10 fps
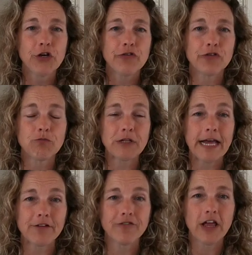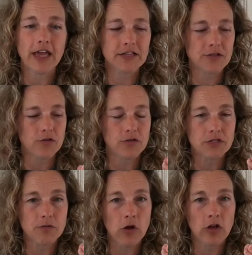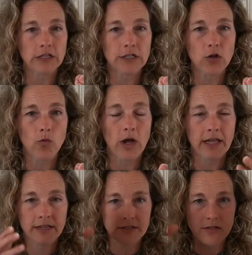For black flies, they're the small little ones.